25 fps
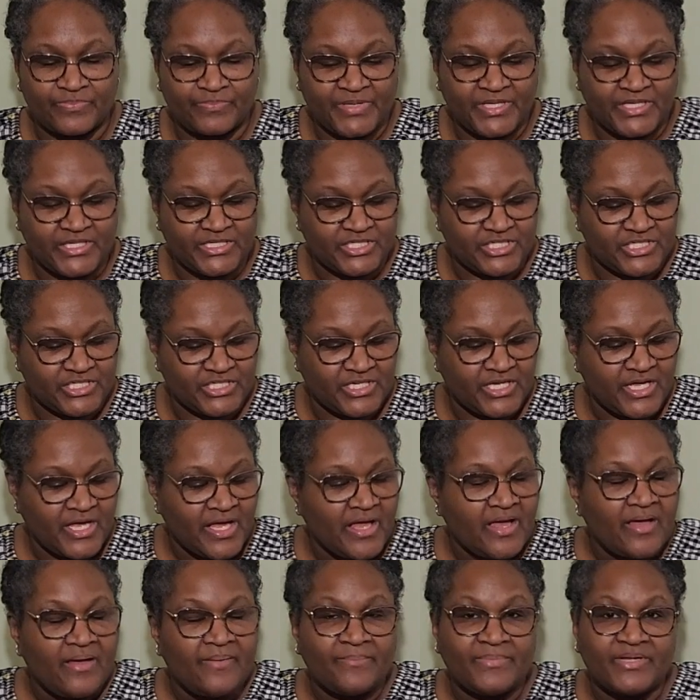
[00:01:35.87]
peachy,
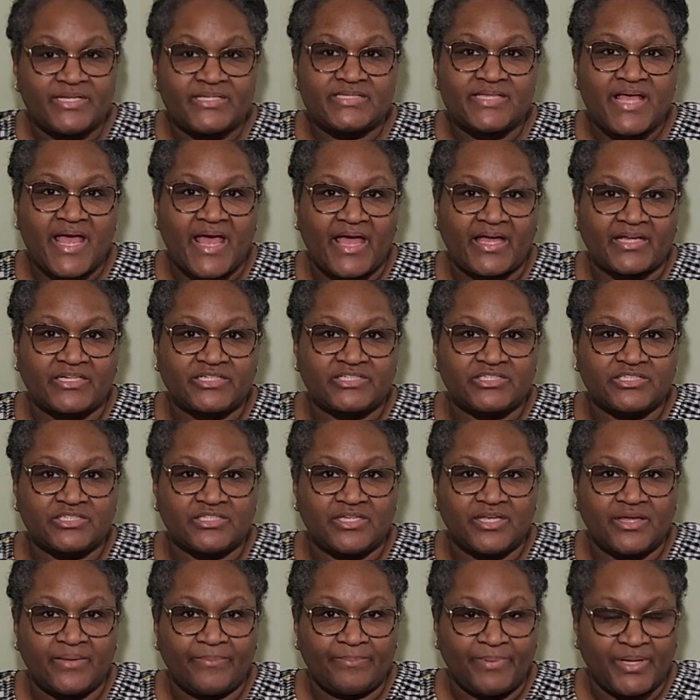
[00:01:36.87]
but is
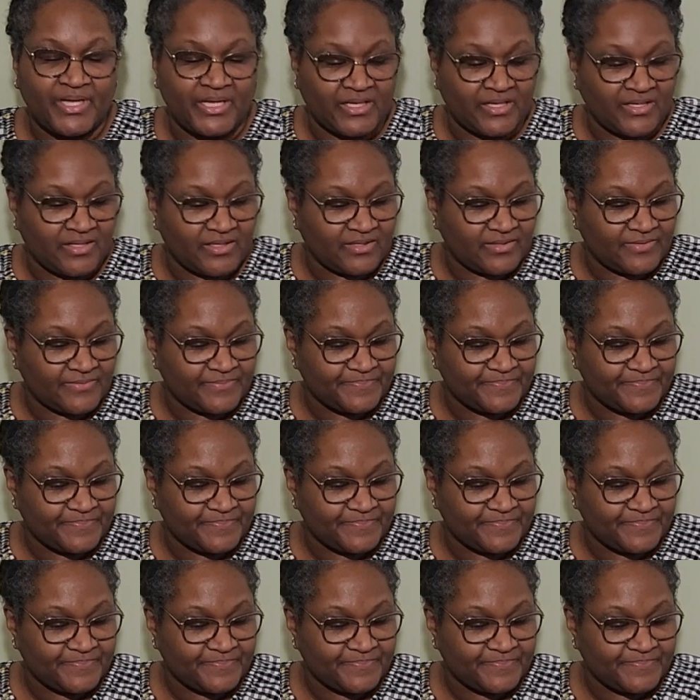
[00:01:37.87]
actually a pink.